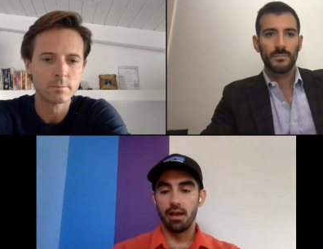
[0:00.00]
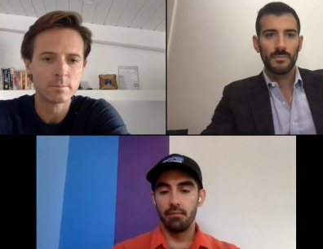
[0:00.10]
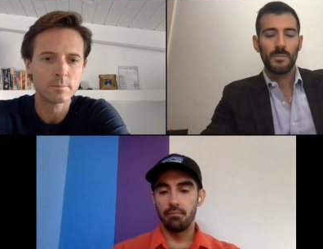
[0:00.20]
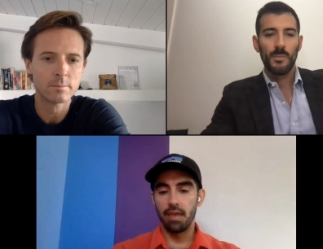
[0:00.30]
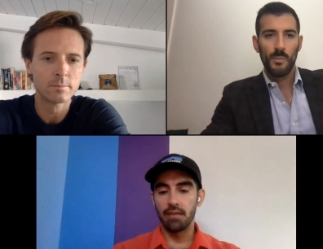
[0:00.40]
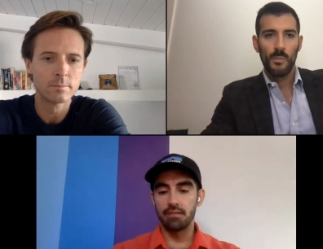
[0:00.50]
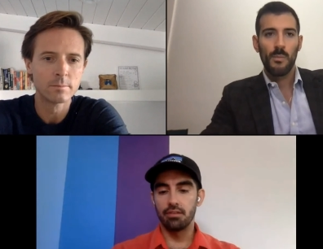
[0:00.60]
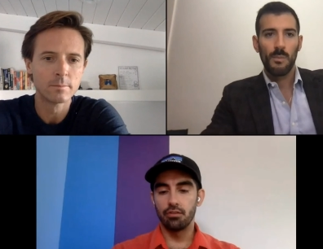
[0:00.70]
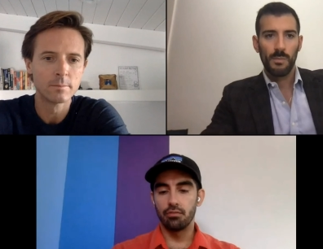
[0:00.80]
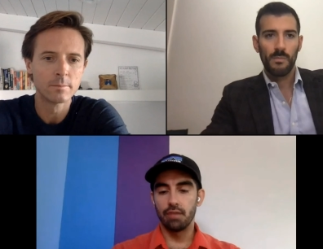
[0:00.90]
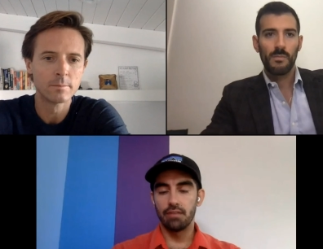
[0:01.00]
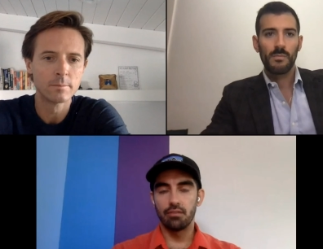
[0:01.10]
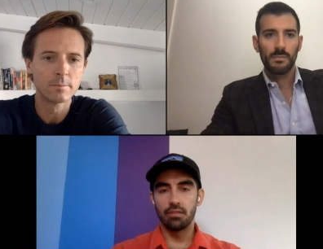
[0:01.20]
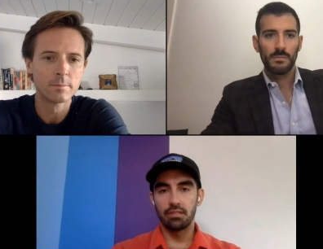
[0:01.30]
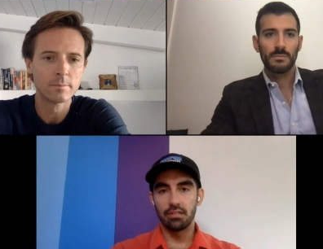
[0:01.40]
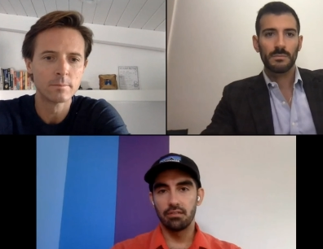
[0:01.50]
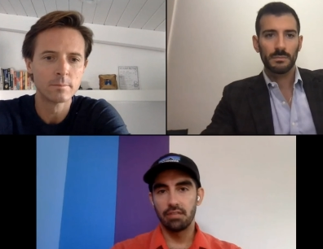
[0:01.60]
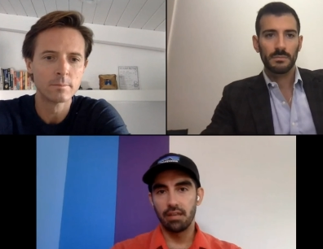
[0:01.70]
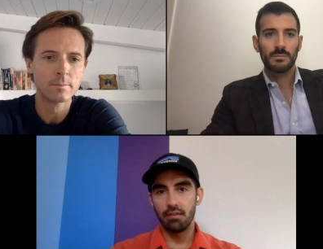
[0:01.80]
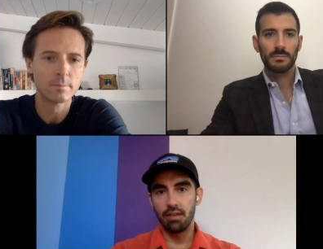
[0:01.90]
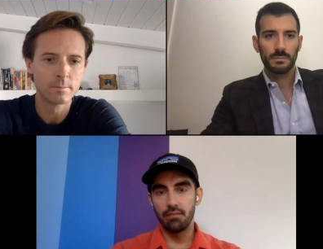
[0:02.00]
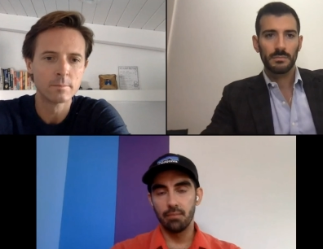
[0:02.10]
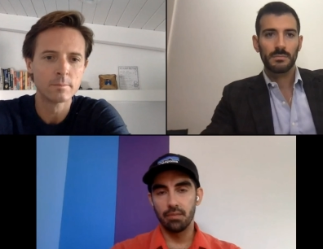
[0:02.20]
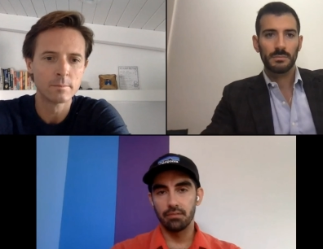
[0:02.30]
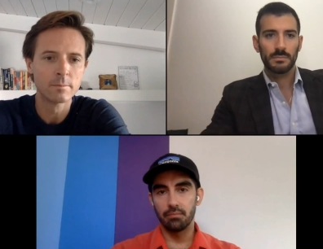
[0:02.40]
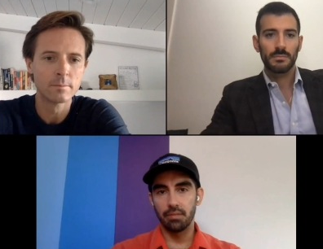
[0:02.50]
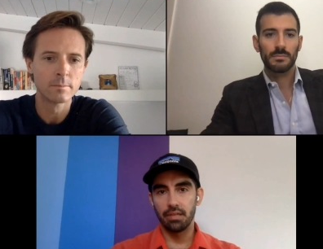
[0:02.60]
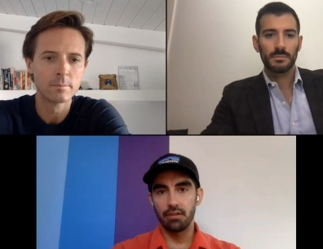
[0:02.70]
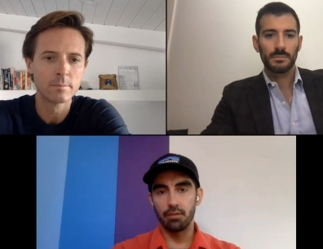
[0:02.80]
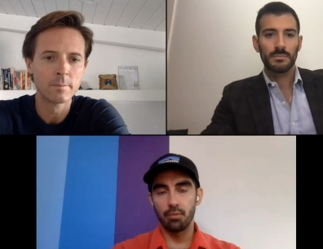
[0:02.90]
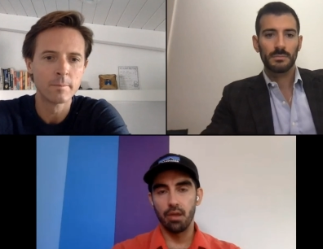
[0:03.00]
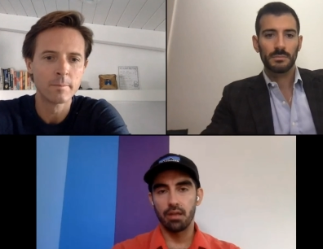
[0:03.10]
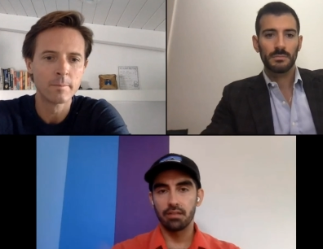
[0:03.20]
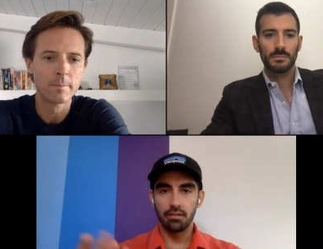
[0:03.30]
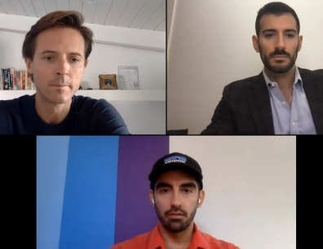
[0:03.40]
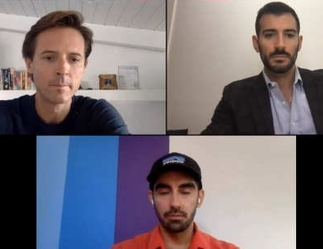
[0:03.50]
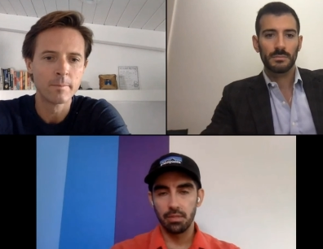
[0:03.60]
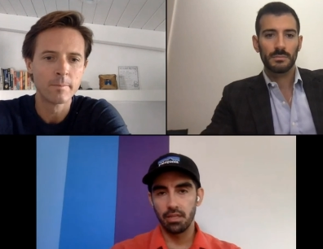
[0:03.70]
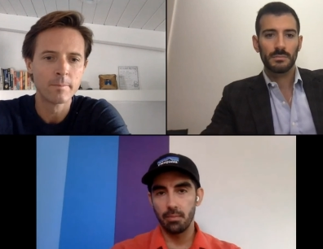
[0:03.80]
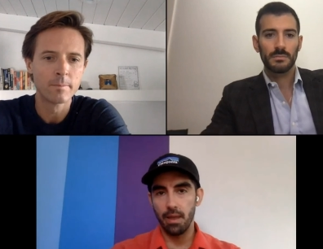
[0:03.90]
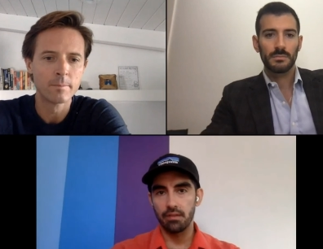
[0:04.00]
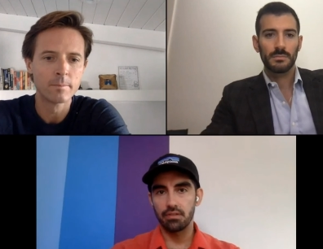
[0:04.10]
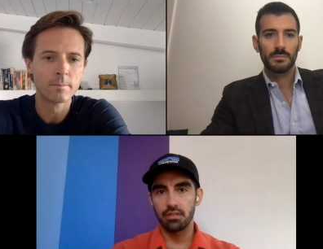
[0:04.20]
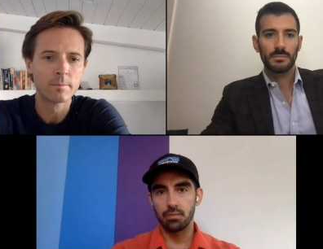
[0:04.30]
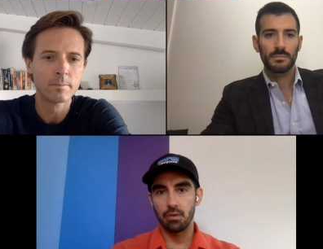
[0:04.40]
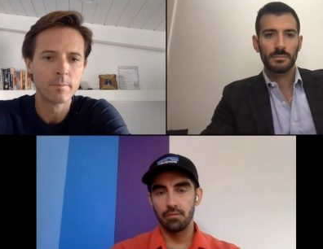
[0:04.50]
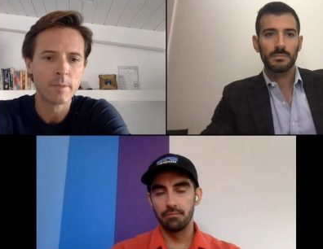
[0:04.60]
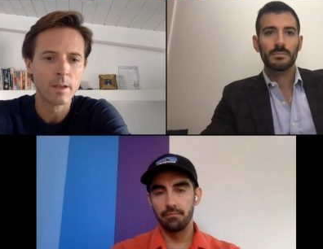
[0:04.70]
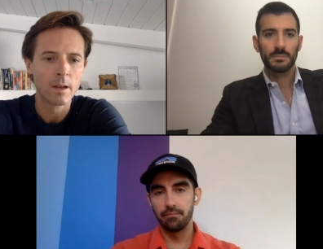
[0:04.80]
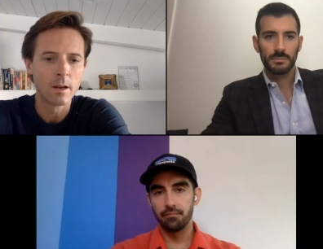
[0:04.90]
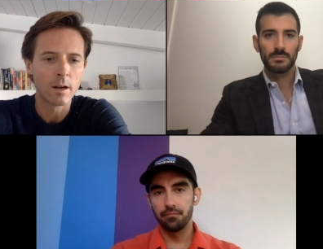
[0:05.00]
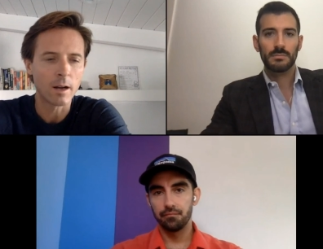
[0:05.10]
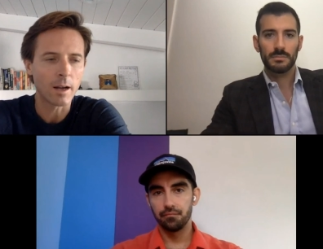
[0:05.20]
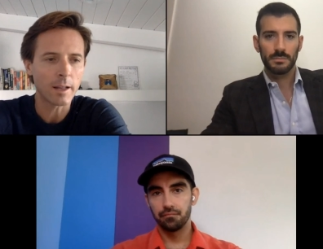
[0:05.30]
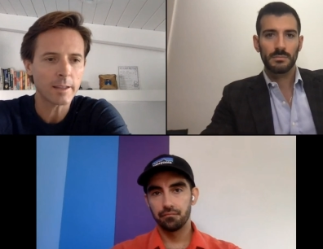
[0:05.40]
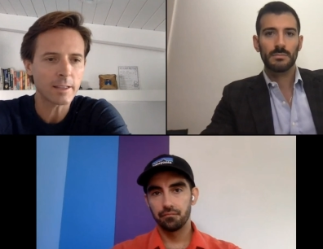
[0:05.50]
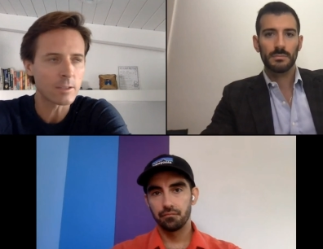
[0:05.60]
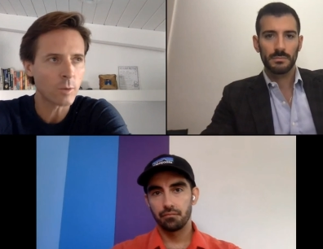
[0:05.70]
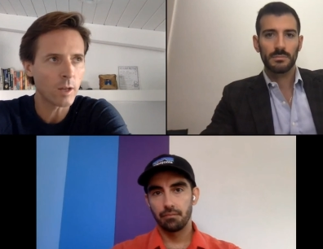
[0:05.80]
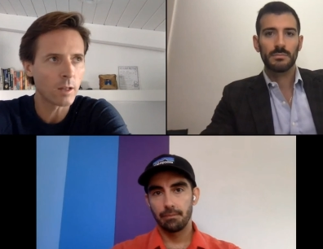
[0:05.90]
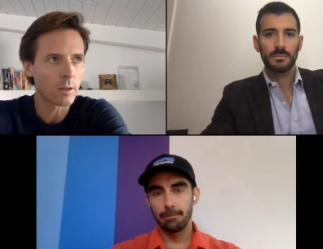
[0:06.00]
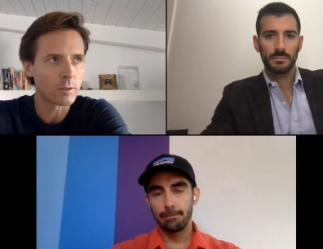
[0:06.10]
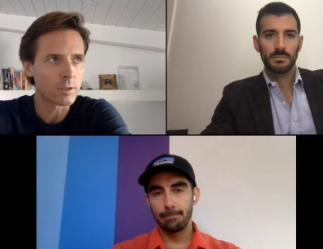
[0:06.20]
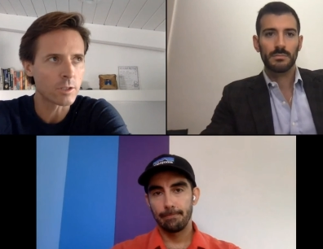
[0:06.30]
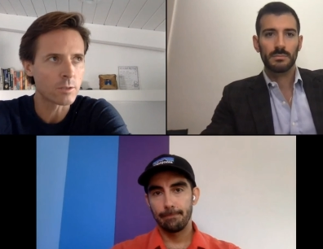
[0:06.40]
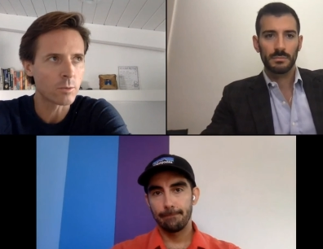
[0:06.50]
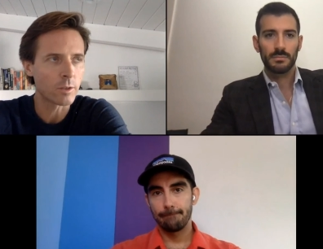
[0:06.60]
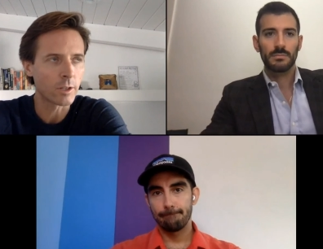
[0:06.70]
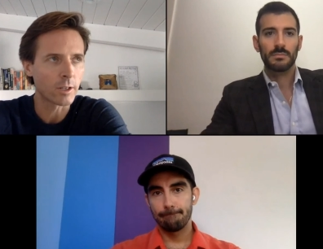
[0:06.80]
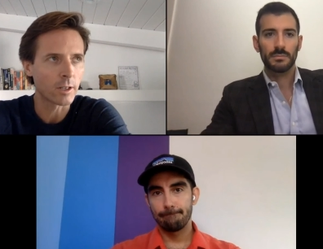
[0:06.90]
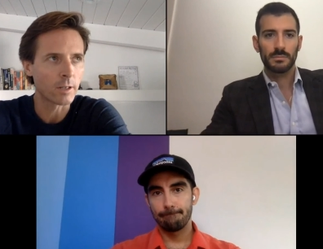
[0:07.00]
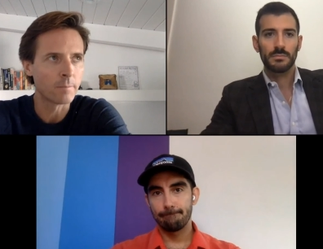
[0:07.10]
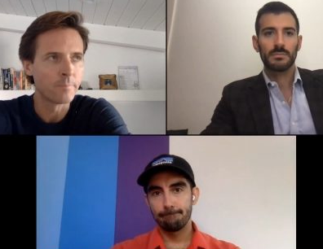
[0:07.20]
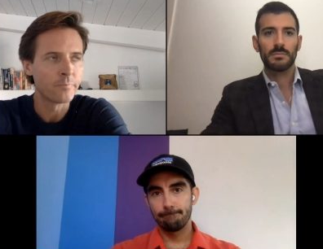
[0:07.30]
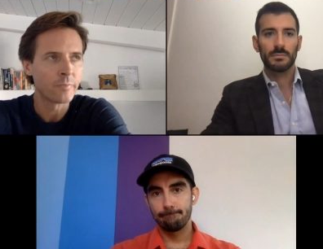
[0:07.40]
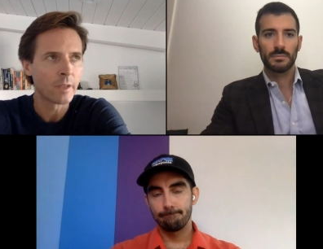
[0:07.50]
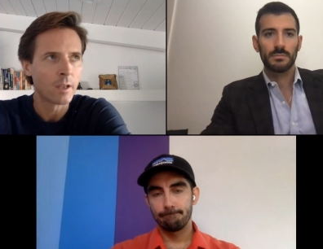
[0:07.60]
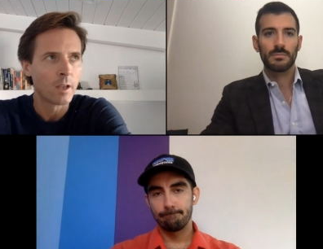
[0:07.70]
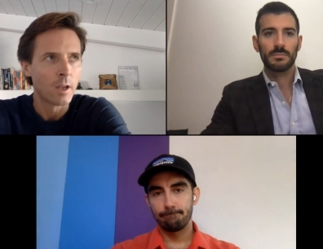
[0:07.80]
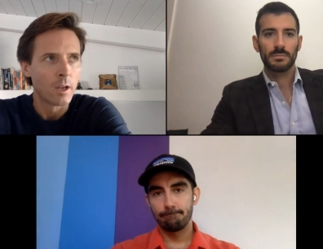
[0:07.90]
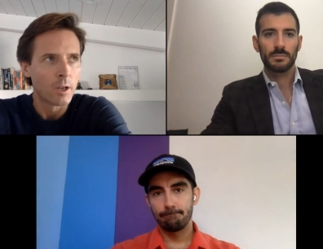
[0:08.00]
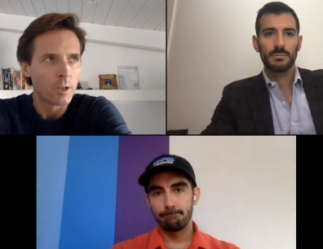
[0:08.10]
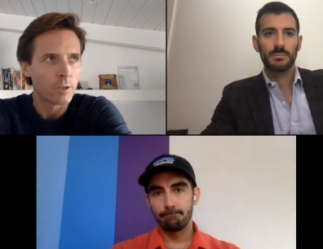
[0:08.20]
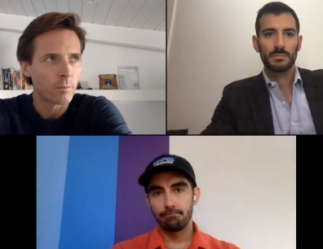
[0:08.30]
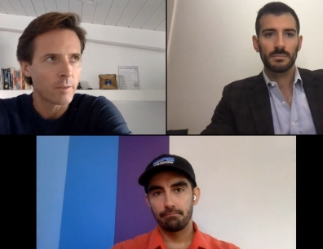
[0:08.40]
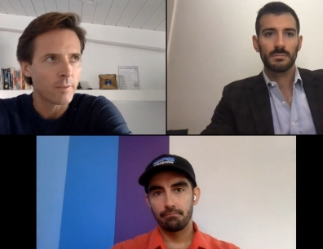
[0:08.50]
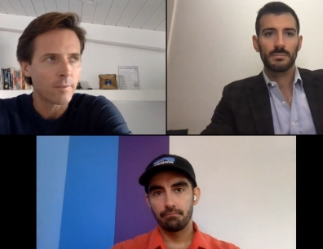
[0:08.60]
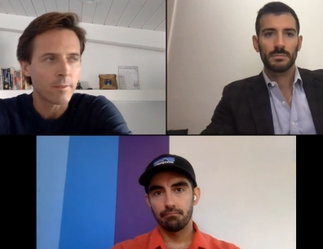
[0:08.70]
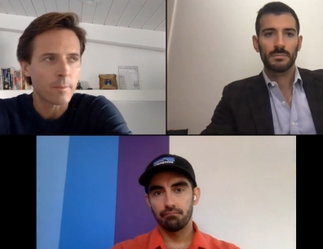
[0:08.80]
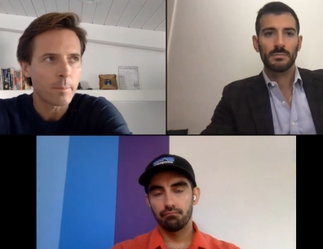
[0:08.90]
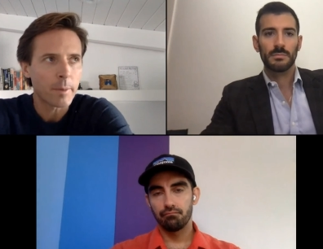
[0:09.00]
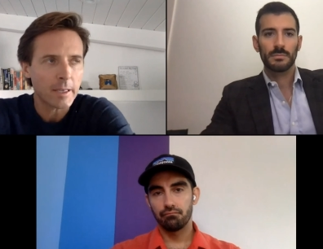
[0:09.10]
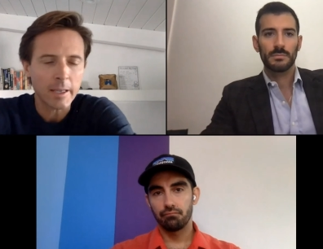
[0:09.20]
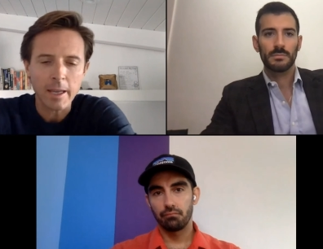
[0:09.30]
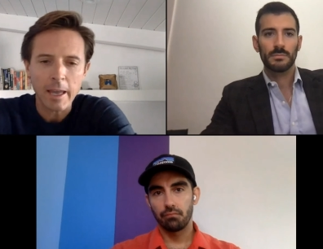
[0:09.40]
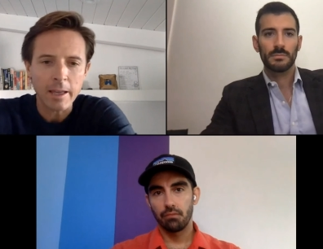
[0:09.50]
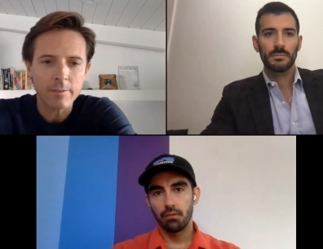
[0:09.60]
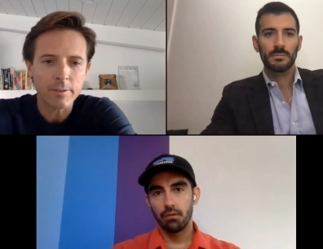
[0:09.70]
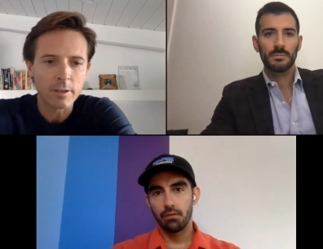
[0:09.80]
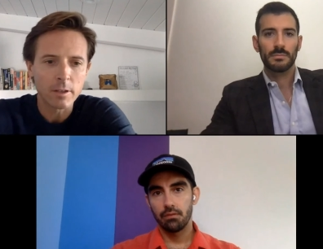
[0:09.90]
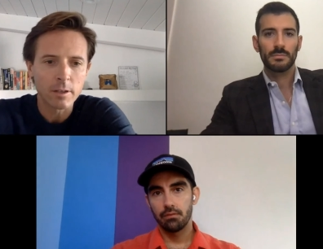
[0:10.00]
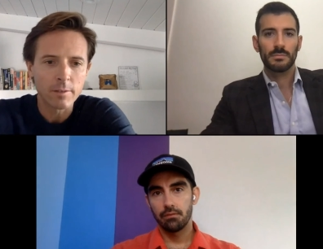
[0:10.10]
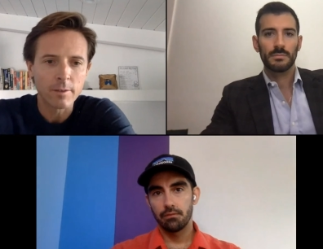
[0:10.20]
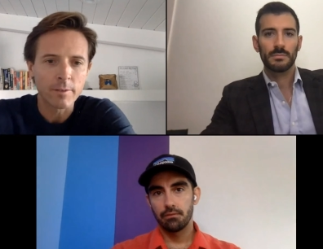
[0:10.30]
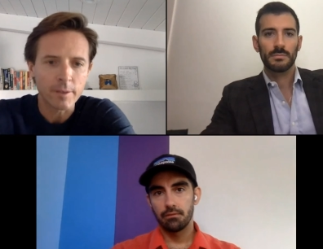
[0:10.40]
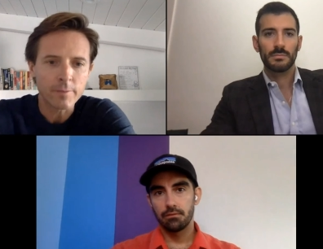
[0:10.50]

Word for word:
Speaker 1: um, as you as you continue to iterate and build build out your product and ultimately your packaging as well.
Speaker 2: I like that as well. Just with your you know, even picking a handful of, of